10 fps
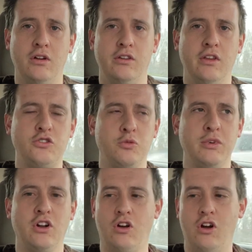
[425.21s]
This will
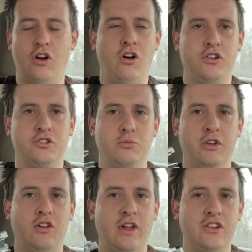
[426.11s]
be an awesome
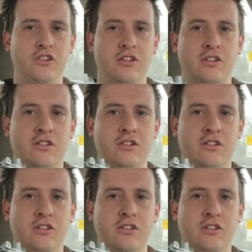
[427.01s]
little engine.